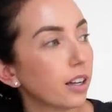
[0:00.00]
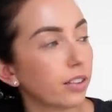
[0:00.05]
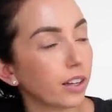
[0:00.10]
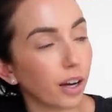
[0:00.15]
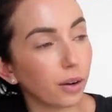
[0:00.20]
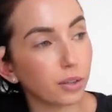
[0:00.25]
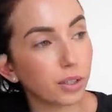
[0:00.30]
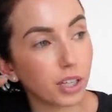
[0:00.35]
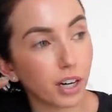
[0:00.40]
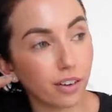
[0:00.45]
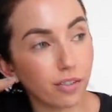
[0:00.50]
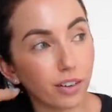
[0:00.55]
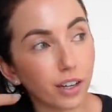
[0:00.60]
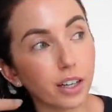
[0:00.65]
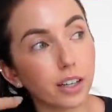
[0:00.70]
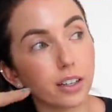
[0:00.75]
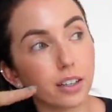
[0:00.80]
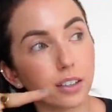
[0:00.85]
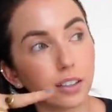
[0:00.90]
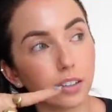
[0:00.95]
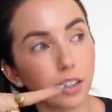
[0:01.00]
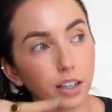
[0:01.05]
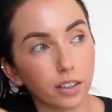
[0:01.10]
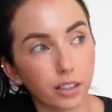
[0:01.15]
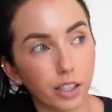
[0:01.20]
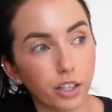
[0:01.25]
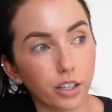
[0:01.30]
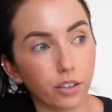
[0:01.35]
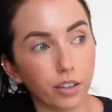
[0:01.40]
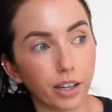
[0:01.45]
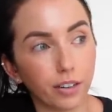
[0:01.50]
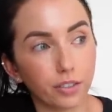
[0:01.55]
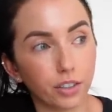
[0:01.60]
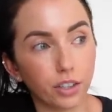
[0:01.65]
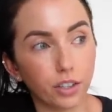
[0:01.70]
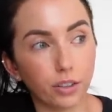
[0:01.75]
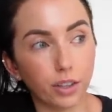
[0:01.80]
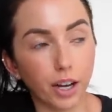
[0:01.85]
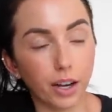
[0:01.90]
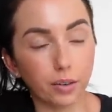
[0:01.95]
That one's not fun. Luckily, I don't have to
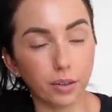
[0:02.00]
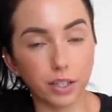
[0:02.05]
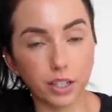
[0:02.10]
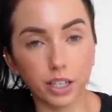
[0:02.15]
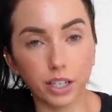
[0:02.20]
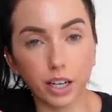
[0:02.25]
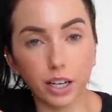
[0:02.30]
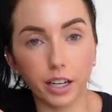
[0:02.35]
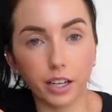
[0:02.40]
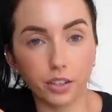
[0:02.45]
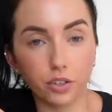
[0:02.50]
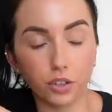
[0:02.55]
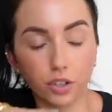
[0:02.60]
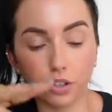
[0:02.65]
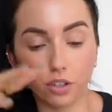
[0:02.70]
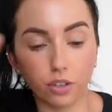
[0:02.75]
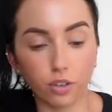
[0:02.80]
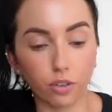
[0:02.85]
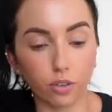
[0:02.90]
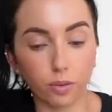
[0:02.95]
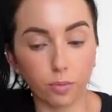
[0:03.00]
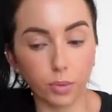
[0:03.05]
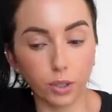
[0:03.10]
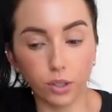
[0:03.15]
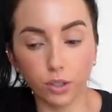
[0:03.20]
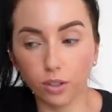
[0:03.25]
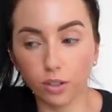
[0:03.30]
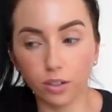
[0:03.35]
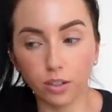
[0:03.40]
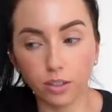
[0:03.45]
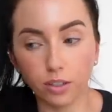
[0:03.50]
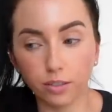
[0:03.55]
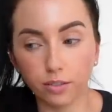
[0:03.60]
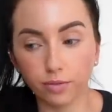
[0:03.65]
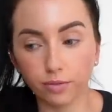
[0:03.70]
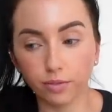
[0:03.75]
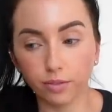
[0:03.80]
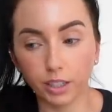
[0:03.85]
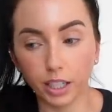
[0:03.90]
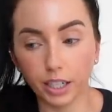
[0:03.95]
do that one today. It's just the normal
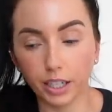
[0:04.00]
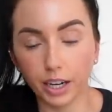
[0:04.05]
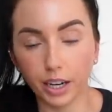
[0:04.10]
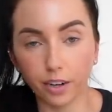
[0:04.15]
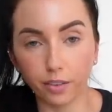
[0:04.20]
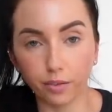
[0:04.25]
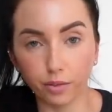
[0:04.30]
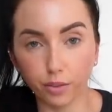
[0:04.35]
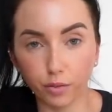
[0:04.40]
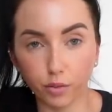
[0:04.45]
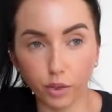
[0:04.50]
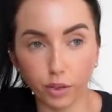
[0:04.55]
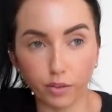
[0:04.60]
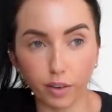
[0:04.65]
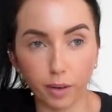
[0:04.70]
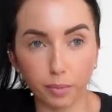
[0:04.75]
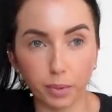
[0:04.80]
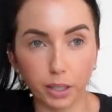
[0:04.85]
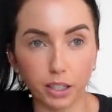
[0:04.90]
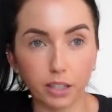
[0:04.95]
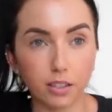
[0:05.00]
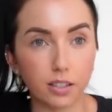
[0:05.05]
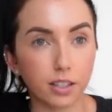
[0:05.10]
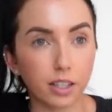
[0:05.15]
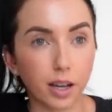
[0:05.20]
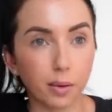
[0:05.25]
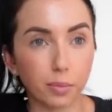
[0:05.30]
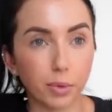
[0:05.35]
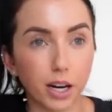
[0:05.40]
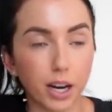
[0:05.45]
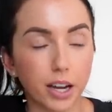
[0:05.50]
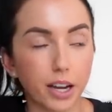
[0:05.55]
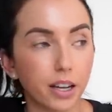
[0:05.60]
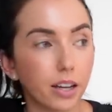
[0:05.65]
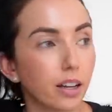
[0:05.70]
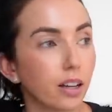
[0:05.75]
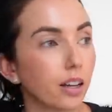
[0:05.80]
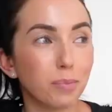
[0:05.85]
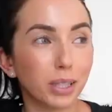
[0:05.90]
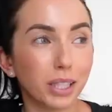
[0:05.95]
lay down for 45 minutes
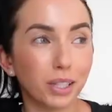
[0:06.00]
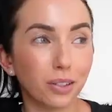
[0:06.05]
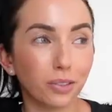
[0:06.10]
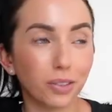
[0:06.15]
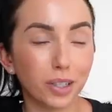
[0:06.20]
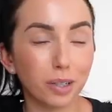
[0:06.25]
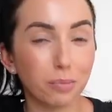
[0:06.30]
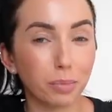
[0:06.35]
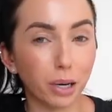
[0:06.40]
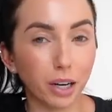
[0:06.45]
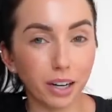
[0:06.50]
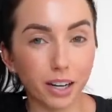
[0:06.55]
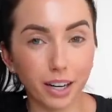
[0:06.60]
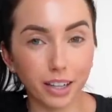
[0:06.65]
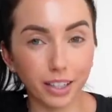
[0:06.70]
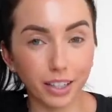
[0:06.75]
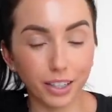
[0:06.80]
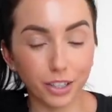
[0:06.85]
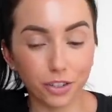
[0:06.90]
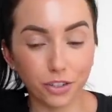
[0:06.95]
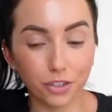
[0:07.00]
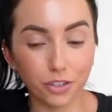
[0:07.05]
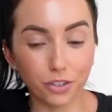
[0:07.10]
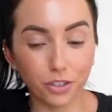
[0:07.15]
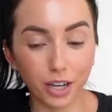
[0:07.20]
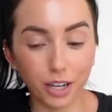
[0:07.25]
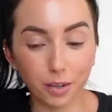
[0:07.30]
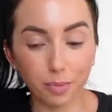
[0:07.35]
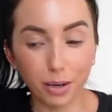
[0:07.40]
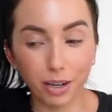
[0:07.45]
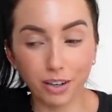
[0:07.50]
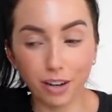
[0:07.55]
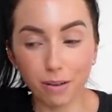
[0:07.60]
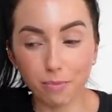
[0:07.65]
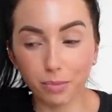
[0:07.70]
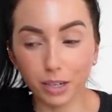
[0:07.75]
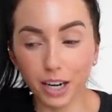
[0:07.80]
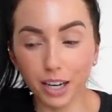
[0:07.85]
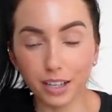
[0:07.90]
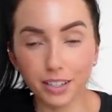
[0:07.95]
MRI. But the only part I like dread about
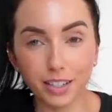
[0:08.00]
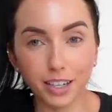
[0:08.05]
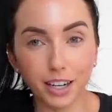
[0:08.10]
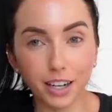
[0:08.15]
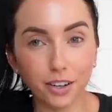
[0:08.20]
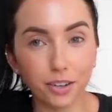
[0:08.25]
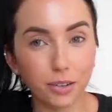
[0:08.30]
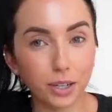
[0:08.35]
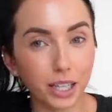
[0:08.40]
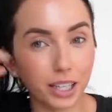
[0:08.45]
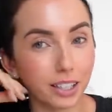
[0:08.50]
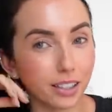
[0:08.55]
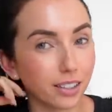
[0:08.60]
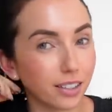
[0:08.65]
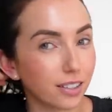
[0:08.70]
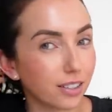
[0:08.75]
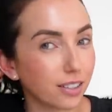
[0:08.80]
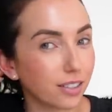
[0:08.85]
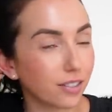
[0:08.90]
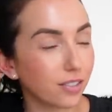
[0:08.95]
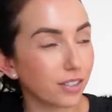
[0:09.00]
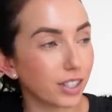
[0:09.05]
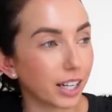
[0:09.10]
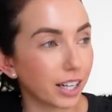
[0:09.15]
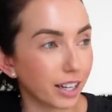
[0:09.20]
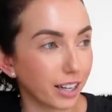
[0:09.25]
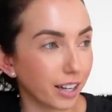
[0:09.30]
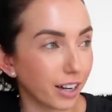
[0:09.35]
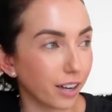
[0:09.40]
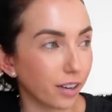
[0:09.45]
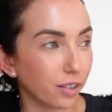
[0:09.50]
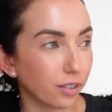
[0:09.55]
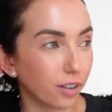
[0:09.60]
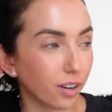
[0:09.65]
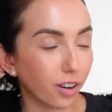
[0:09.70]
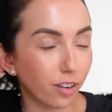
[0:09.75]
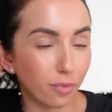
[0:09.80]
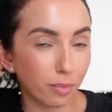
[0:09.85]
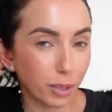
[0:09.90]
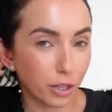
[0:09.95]
MRIs now is taking out
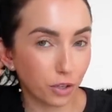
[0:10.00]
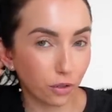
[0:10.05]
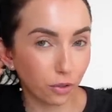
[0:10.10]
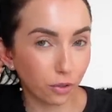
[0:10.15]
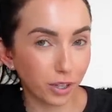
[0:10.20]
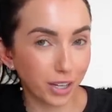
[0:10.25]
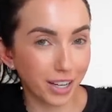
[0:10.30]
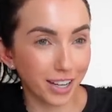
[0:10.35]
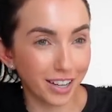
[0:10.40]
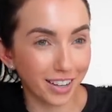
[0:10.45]
all my jewelry,